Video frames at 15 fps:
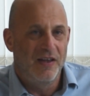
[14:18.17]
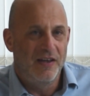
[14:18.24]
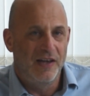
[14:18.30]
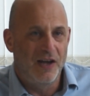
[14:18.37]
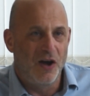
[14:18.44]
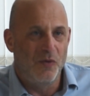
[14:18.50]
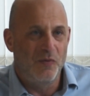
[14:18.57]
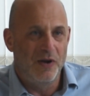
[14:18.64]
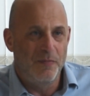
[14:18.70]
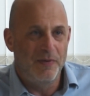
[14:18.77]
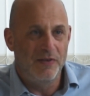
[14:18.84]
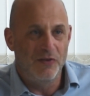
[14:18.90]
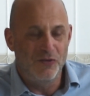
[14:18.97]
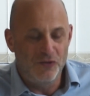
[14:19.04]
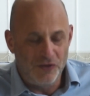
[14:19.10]
You can't run a
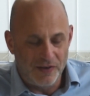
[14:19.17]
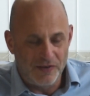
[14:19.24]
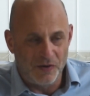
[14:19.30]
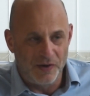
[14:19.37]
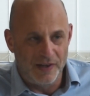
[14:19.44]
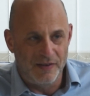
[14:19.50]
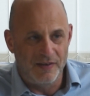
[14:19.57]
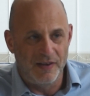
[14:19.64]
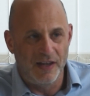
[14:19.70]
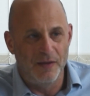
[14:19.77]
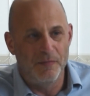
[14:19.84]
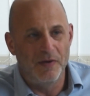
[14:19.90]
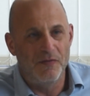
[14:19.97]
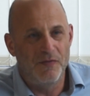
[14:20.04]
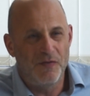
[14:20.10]
business just on
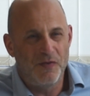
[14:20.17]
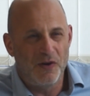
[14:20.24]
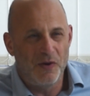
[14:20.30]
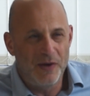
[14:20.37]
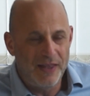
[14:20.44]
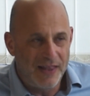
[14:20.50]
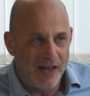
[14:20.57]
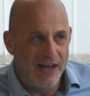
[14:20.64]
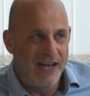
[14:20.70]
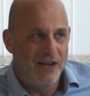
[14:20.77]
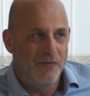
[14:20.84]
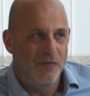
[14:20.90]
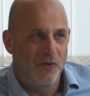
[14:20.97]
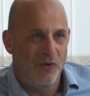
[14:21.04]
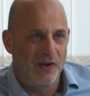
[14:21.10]
instinct, but following that
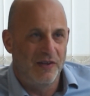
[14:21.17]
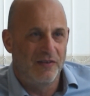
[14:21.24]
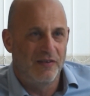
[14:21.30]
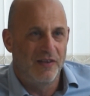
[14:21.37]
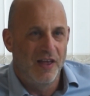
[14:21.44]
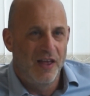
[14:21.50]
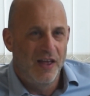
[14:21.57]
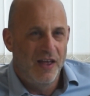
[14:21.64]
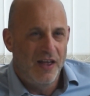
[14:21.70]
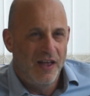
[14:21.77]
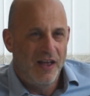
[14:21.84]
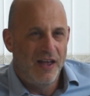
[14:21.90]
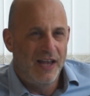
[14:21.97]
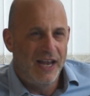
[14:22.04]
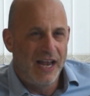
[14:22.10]
inner voice,
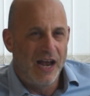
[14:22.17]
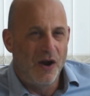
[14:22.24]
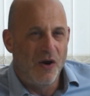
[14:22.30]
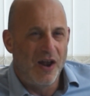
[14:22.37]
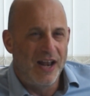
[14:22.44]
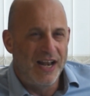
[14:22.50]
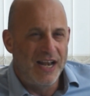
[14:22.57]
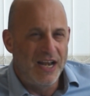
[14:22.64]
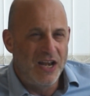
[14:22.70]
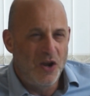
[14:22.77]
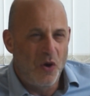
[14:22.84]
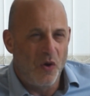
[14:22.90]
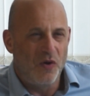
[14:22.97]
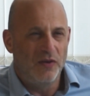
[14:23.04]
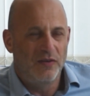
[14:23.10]
yet
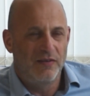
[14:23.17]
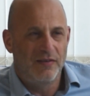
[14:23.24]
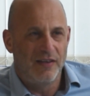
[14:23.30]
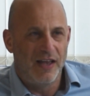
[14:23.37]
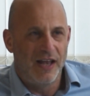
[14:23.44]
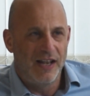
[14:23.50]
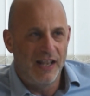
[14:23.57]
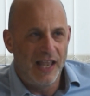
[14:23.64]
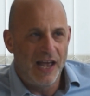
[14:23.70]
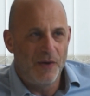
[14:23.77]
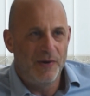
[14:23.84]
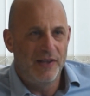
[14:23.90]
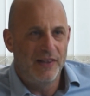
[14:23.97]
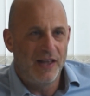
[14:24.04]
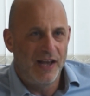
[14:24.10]
not
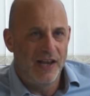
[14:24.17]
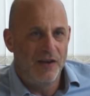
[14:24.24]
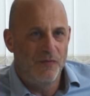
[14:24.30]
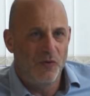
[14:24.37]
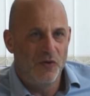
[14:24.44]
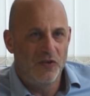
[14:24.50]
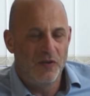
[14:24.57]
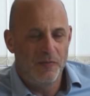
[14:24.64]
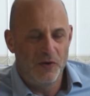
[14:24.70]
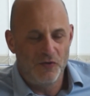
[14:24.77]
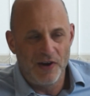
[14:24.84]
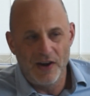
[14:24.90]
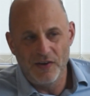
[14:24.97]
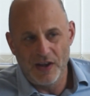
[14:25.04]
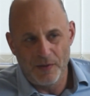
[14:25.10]
allowing that inner voice to be
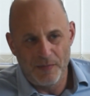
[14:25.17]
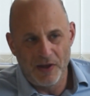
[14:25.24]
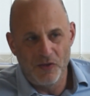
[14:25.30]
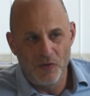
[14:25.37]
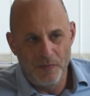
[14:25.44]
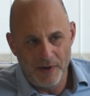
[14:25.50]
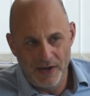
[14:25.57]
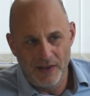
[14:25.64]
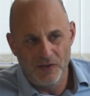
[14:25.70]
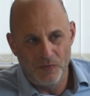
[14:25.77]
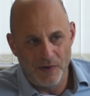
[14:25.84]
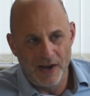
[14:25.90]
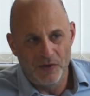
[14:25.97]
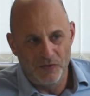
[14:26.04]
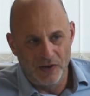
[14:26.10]
drowned out by other opinions
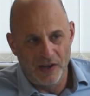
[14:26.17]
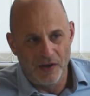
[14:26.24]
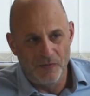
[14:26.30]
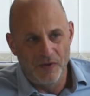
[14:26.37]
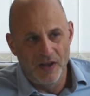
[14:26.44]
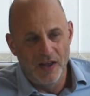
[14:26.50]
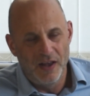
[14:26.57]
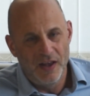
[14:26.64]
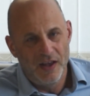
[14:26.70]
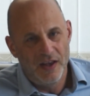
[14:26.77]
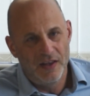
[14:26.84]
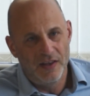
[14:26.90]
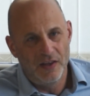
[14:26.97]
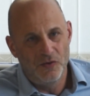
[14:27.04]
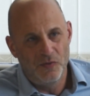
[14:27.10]
around you
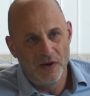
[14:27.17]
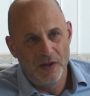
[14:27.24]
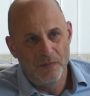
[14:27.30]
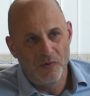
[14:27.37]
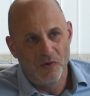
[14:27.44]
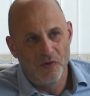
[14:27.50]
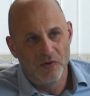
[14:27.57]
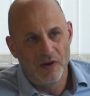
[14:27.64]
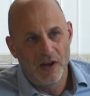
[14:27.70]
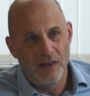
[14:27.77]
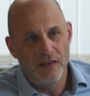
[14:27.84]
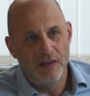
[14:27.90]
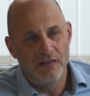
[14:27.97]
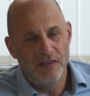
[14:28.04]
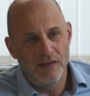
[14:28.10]
is really important. I
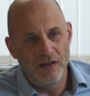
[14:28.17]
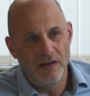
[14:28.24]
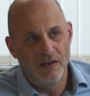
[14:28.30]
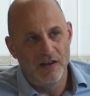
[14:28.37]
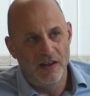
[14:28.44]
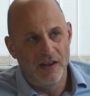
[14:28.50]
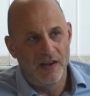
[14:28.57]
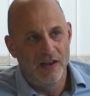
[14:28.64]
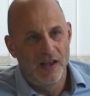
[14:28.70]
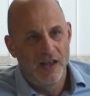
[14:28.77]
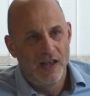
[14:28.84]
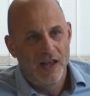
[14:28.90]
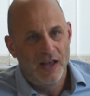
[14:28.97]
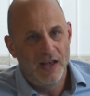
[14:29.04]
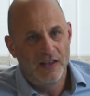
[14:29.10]
think thirdly
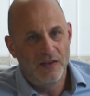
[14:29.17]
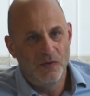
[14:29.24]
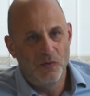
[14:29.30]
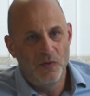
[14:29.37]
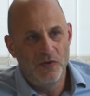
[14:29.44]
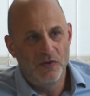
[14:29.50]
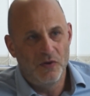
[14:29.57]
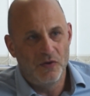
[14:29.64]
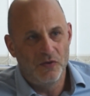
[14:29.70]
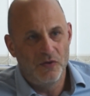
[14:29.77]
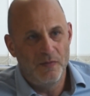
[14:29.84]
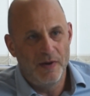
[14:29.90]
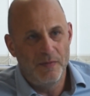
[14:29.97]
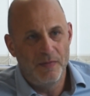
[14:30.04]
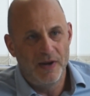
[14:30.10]
is you always got
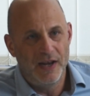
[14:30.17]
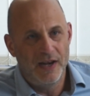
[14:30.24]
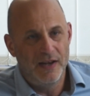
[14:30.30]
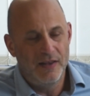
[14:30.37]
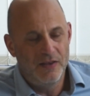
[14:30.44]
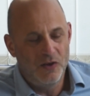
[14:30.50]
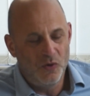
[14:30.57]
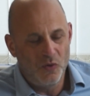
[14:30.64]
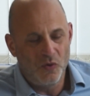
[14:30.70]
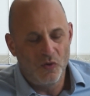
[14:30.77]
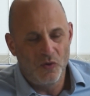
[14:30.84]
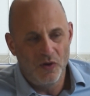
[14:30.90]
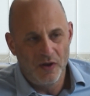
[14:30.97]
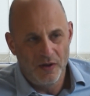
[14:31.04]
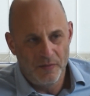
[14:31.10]
to remember it is
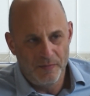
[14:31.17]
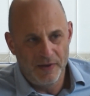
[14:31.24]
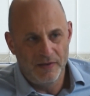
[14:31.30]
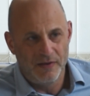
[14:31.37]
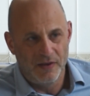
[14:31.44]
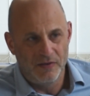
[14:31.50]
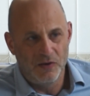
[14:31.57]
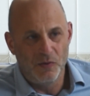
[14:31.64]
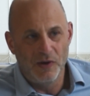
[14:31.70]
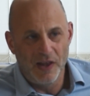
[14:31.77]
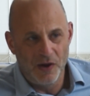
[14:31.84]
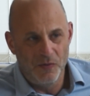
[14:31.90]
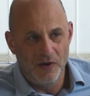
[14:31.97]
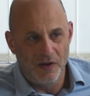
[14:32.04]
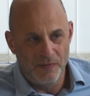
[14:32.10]
your business. You're
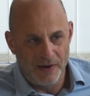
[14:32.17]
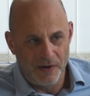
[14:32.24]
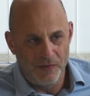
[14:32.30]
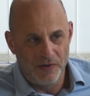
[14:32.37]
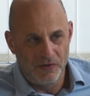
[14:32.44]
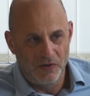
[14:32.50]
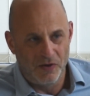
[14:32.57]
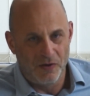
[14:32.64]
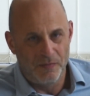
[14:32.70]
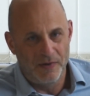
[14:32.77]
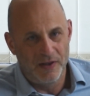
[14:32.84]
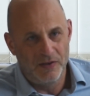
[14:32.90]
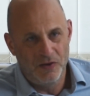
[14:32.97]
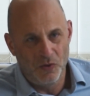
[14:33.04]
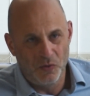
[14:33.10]
alone up there at the top.
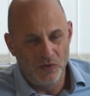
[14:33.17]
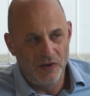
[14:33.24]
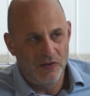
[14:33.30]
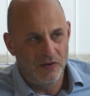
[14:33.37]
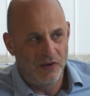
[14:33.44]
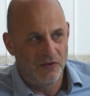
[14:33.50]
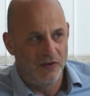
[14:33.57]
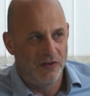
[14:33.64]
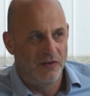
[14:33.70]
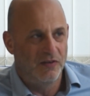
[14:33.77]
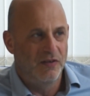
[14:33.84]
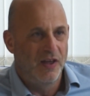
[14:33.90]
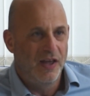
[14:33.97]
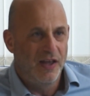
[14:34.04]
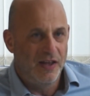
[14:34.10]
It's your
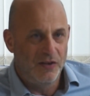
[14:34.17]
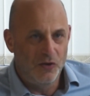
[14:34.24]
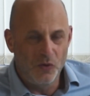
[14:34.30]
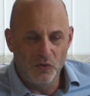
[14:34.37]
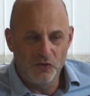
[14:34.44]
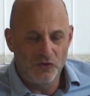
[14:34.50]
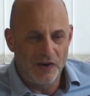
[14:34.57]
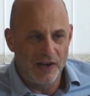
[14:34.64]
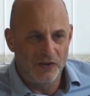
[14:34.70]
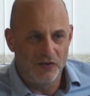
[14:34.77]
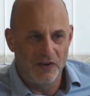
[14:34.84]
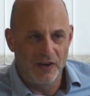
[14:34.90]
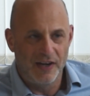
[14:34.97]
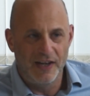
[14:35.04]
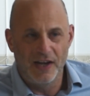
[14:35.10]
decisions. It's your
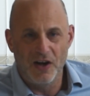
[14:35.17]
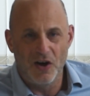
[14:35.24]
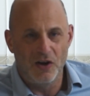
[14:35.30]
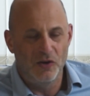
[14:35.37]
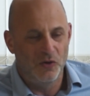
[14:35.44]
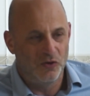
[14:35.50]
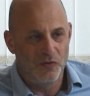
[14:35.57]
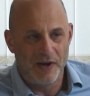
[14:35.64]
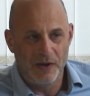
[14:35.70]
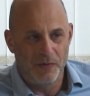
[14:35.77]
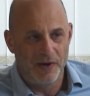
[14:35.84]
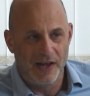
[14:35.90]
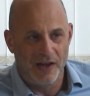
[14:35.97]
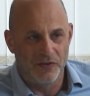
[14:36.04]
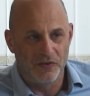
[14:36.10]
strategy. You can't look to
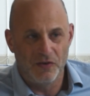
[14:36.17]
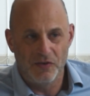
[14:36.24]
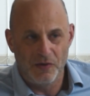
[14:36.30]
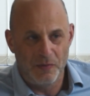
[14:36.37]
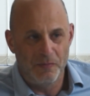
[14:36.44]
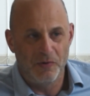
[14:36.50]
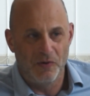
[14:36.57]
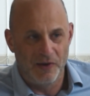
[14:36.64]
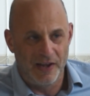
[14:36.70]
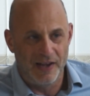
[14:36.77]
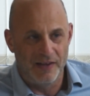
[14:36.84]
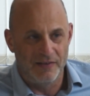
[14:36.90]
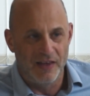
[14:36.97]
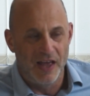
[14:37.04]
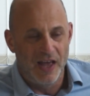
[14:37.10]
anyone else because they're
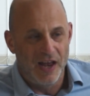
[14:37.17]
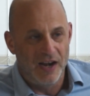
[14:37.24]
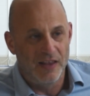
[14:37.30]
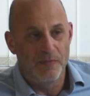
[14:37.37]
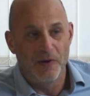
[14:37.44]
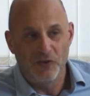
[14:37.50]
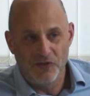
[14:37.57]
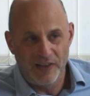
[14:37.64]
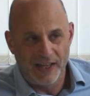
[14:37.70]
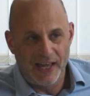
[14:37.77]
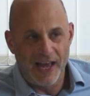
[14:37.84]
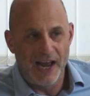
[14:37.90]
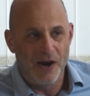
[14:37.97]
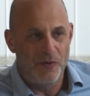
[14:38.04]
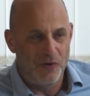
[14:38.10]
employees. And as much as they
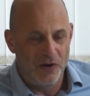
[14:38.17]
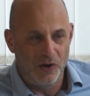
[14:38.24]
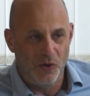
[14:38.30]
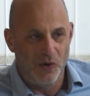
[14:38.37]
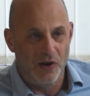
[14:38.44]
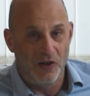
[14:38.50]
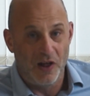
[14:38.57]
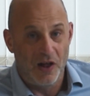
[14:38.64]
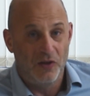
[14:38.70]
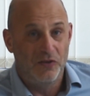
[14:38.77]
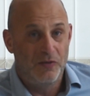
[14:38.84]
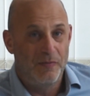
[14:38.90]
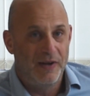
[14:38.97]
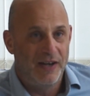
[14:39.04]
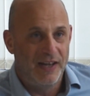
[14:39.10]
care and are loyal,
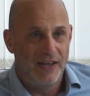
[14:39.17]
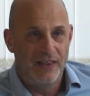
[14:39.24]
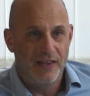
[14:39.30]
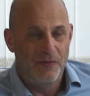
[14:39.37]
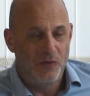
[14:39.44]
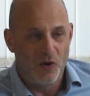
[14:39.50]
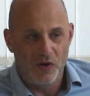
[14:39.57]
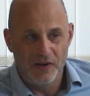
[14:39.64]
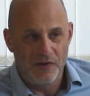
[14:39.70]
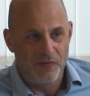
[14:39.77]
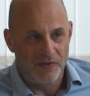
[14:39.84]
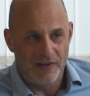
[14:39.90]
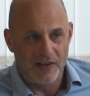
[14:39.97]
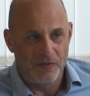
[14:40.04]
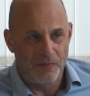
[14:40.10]
ultimately they've got a
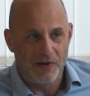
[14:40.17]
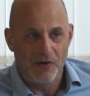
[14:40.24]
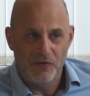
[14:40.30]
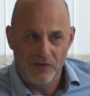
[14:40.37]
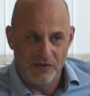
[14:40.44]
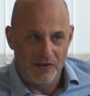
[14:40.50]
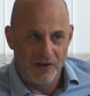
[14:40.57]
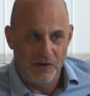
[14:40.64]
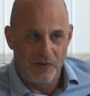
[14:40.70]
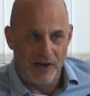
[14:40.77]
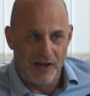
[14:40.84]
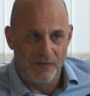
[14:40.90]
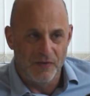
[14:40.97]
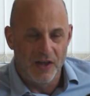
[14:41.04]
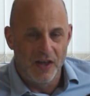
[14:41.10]
different set of priorities than you
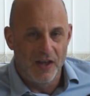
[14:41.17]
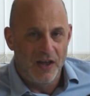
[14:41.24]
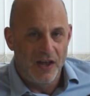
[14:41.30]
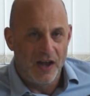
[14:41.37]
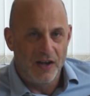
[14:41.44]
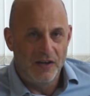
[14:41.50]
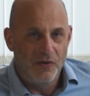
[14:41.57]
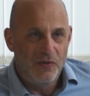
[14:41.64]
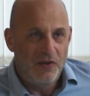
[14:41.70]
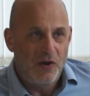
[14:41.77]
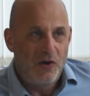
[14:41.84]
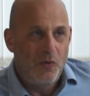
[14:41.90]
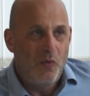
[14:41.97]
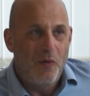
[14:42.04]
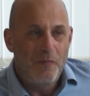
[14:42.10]
have. And there is
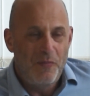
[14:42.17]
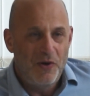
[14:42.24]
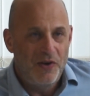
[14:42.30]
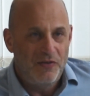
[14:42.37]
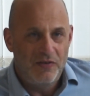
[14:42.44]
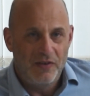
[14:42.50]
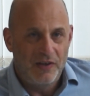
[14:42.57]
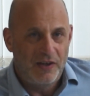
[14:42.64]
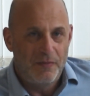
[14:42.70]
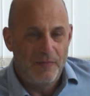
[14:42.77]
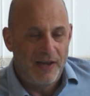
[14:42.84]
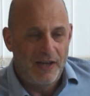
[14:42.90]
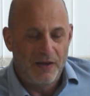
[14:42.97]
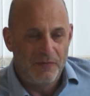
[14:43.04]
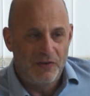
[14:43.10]
only one person that can
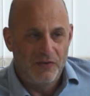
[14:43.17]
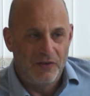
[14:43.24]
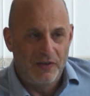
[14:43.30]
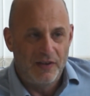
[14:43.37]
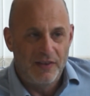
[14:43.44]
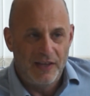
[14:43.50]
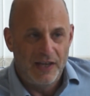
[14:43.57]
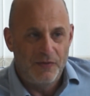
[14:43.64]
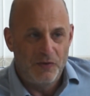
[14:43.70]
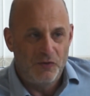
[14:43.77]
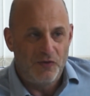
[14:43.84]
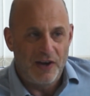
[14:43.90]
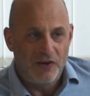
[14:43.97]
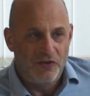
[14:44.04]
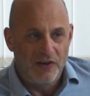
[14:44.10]
think of the
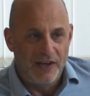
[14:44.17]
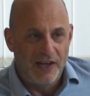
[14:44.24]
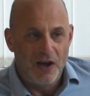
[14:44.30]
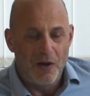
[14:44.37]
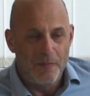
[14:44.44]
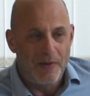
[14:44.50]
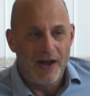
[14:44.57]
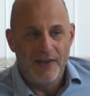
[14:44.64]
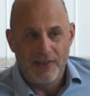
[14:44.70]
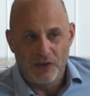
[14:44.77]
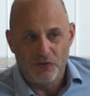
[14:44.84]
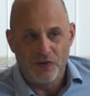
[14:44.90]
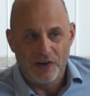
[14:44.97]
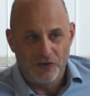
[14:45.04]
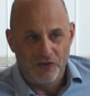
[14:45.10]
strategy. You can't buy
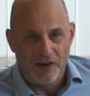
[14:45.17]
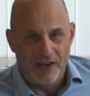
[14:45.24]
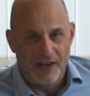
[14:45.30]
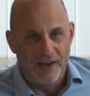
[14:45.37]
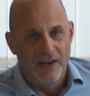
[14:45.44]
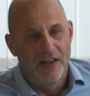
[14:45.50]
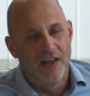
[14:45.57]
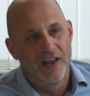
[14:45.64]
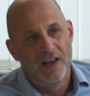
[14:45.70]
that strategy in.